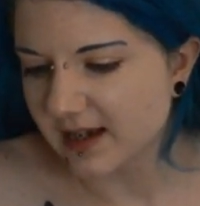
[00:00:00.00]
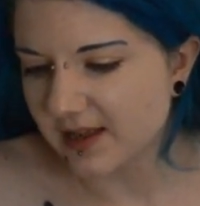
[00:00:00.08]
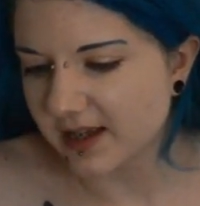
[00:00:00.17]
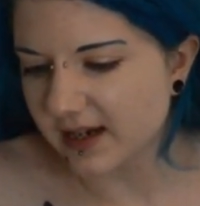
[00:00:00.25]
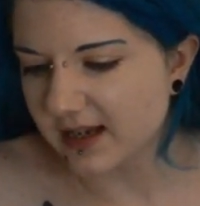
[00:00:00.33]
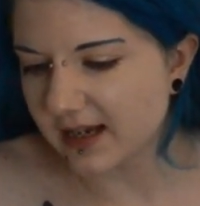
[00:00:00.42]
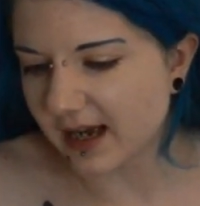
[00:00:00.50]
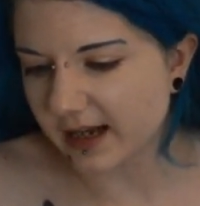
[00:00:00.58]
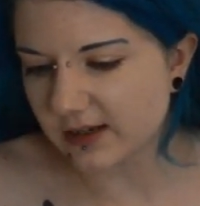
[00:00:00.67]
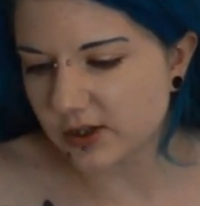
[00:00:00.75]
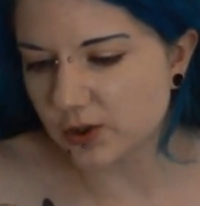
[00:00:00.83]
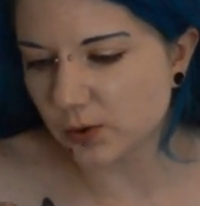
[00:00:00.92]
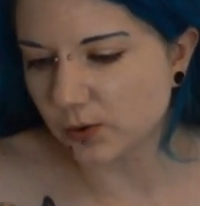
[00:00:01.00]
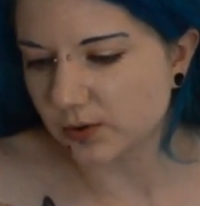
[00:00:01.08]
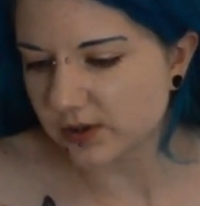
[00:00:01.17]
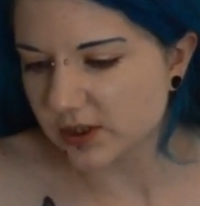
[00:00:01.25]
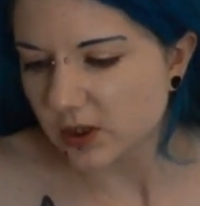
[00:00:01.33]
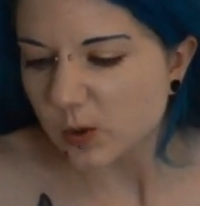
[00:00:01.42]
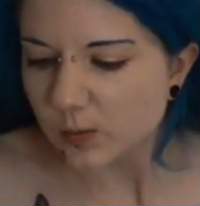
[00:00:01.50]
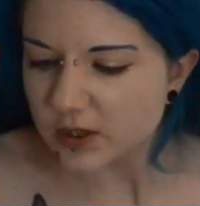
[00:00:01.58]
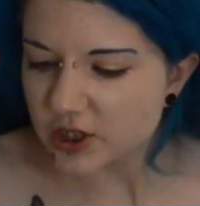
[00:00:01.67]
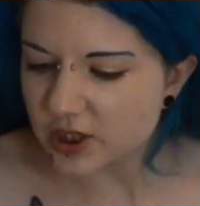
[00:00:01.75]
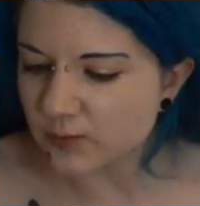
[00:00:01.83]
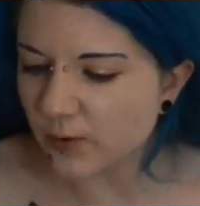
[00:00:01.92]
Then he adds sauce,
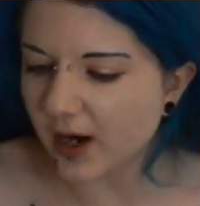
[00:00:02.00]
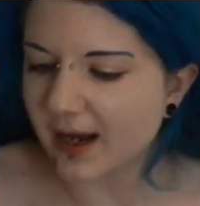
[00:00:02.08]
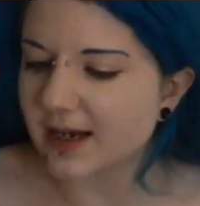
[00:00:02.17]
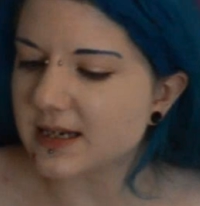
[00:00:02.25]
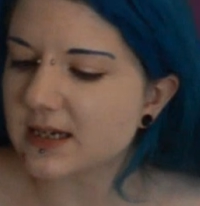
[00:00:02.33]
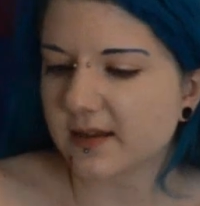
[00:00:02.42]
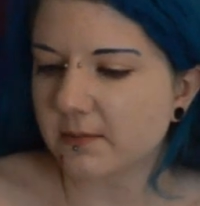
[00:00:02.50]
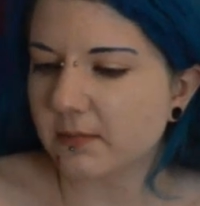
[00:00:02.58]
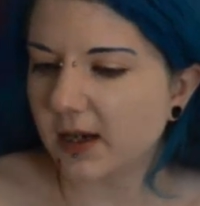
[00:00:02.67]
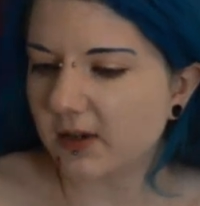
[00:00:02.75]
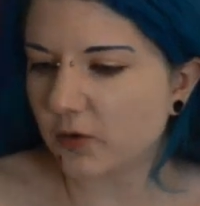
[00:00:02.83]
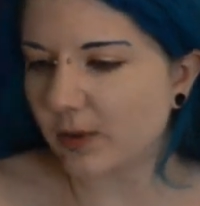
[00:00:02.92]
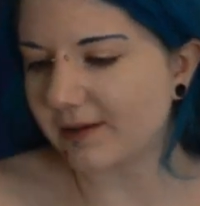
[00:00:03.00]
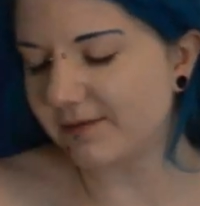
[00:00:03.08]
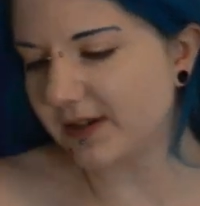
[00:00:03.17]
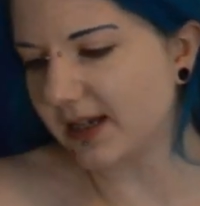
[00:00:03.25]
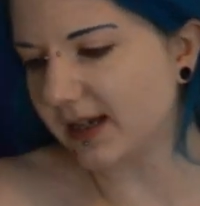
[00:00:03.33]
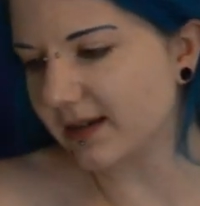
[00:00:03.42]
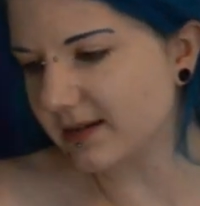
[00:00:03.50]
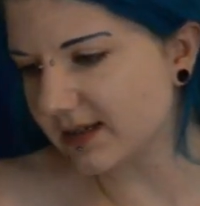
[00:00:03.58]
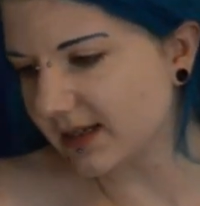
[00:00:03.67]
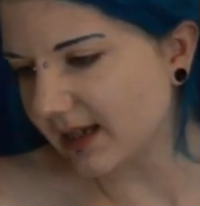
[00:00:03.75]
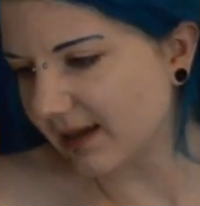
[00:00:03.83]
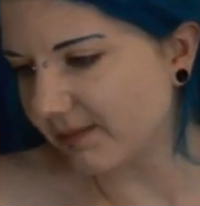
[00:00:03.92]
which is red. The microwave
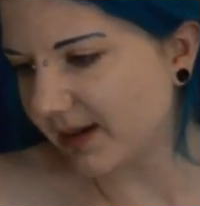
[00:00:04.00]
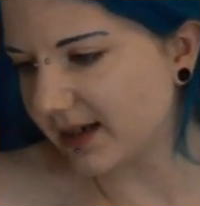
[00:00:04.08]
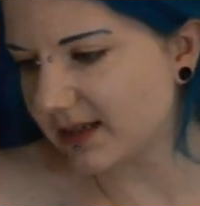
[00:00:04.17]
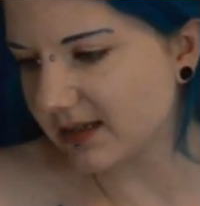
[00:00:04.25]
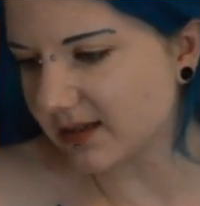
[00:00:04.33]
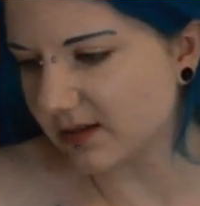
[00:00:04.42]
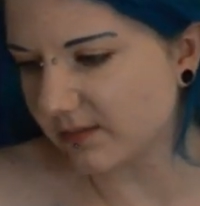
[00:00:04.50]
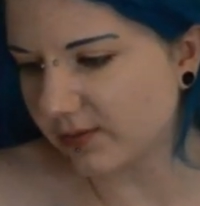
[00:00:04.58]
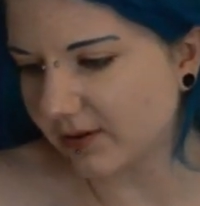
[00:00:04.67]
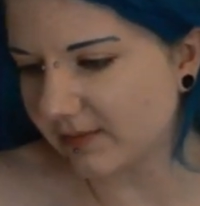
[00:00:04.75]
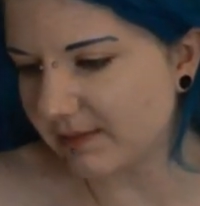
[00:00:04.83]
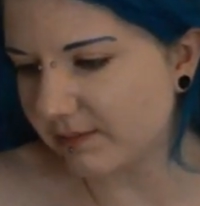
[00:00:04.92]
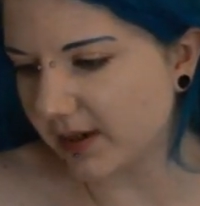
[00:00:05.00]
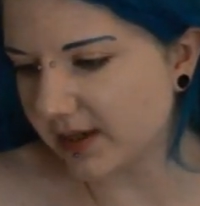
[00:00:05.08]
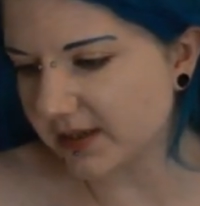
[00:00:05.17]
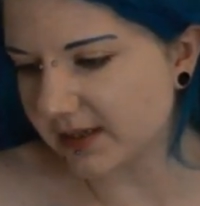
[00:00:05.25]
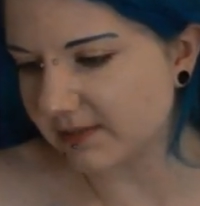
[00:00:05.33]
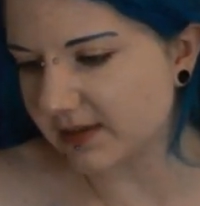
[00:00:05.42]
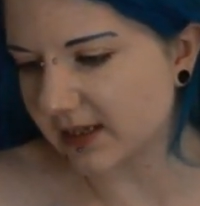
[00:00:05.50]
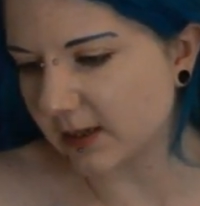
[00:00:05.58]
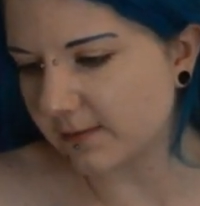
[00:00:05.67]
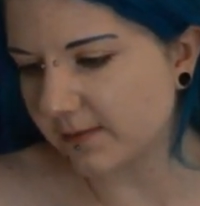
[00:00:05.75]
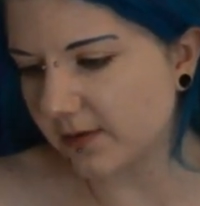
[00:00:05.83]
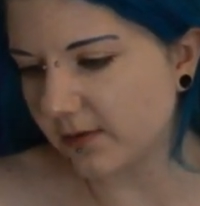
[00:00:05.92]
dings and Pattinson promptly burns
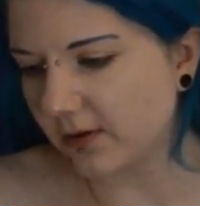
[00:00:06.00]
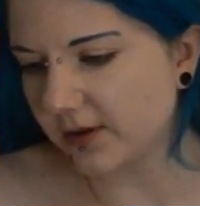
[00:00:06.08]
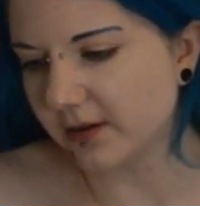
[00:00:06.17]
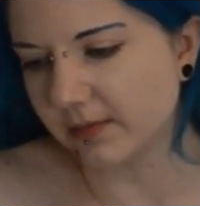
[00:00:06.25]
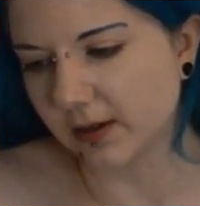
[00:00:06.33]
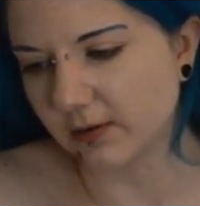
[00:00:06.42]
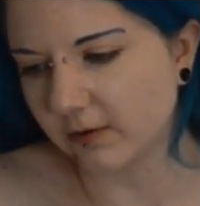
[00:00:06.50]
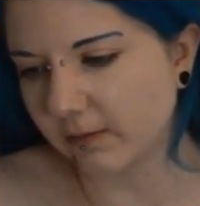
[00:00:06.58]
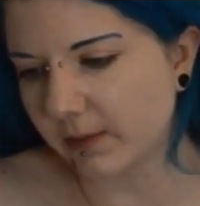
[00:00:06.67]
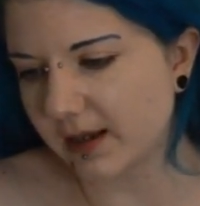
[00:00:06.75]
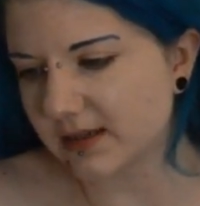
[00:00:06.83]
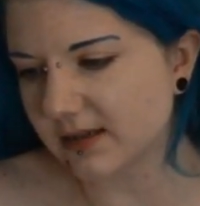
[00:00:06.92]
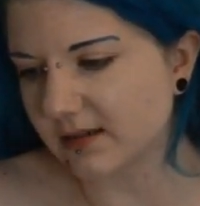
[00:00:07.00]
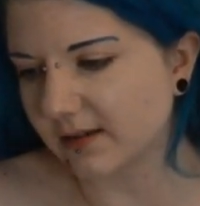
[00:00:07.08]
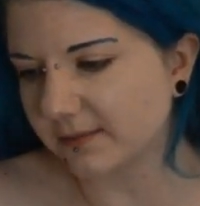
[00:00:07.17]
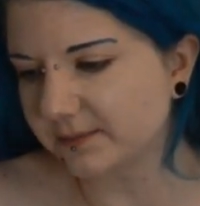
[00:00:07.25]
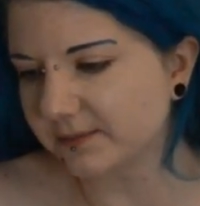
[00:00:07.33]
himself on the bowl of pasta.